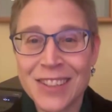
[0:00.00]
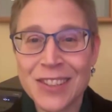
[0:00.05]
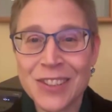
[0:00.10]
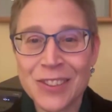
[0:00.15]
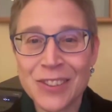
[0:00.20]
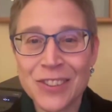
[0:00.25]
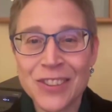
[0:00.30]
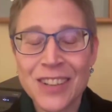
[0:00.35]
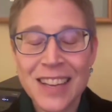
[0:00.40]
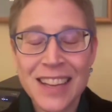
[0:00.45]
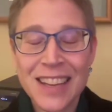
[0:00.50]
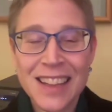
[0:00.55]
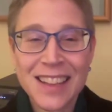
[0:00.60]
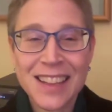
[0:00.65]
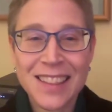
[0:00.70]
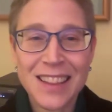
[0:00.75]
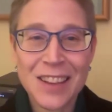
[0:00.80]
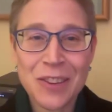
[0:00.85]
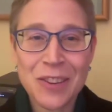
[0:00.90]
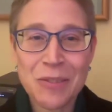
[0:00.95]
that you
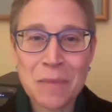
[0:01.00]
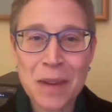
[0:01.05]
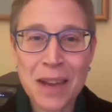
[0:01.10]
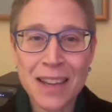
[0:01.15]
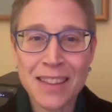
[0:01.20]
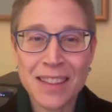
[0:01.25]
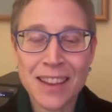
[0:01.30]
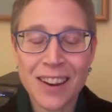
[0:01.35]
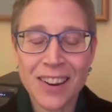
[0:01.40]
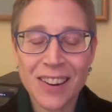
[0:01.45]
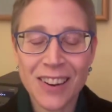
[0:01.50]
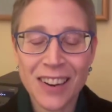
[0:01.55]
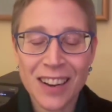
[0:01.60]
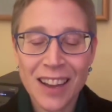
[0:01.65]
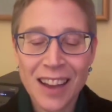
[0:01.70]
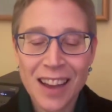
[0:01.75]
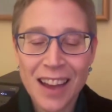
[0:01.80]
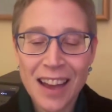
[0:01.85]
made there.